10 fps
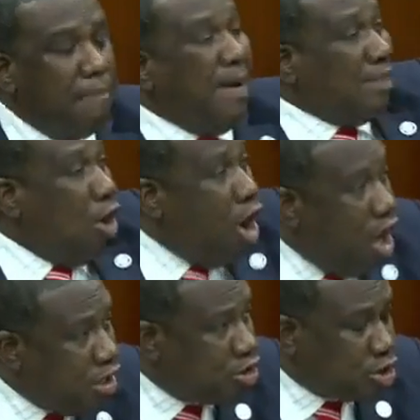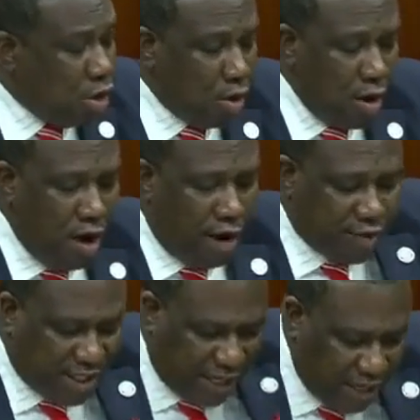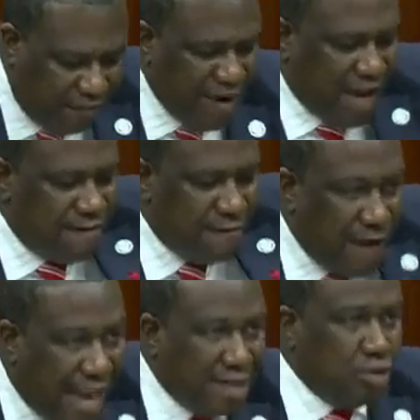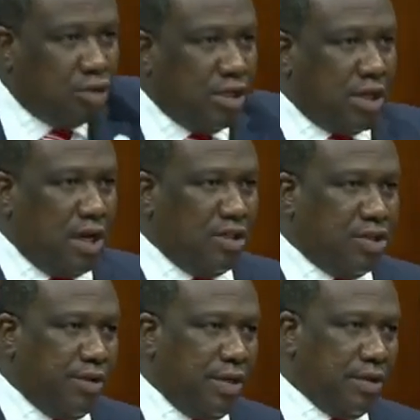but also of significant value to the country.